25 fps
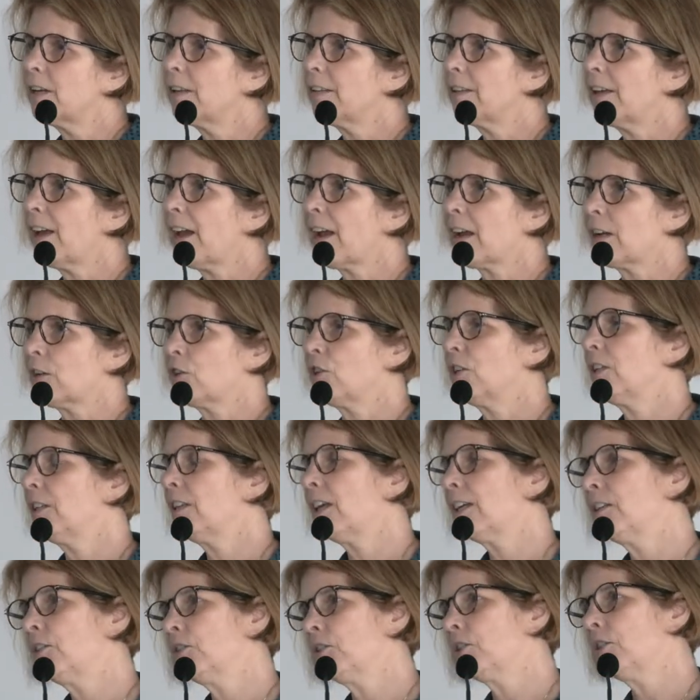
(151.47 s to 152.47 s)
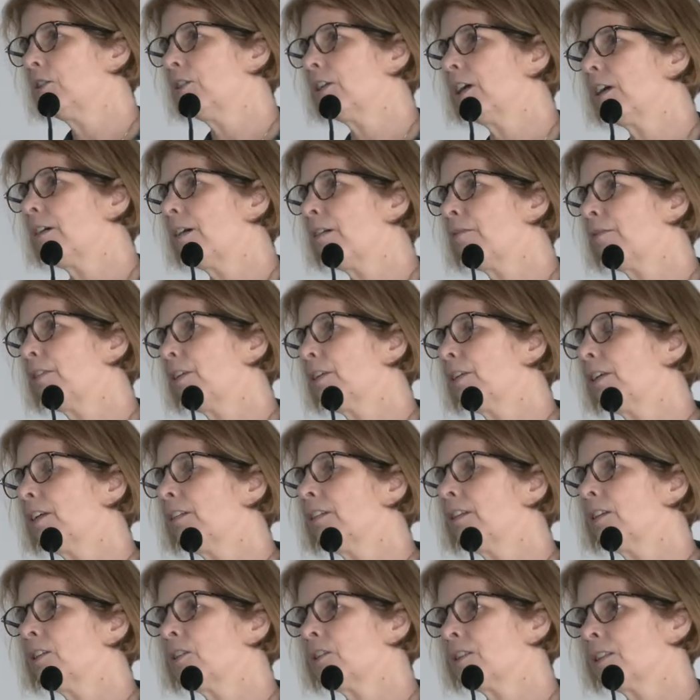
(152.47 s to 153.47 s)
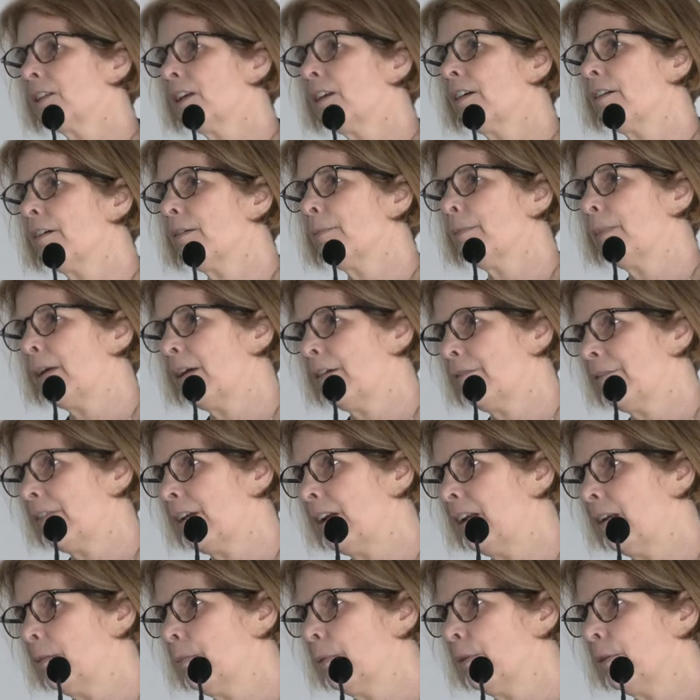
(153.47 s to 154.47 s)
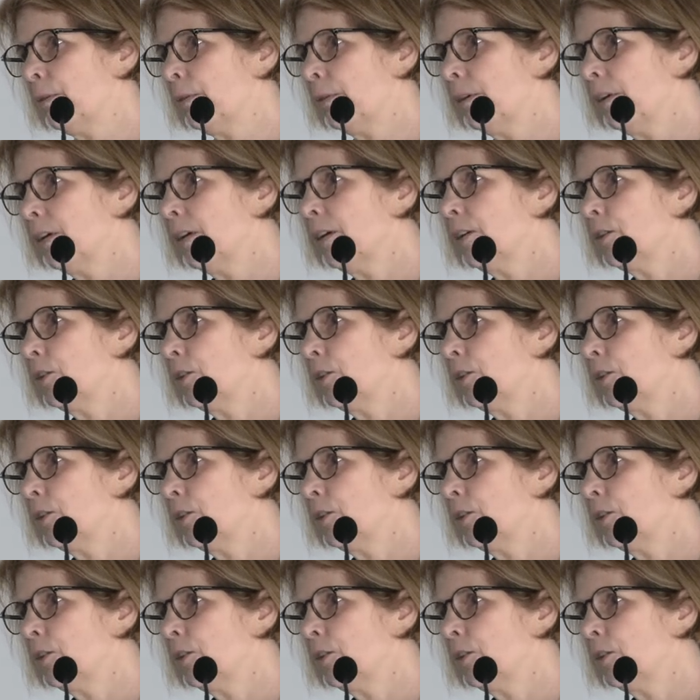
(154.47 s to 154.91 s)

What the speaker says: that actually they do know everything that's available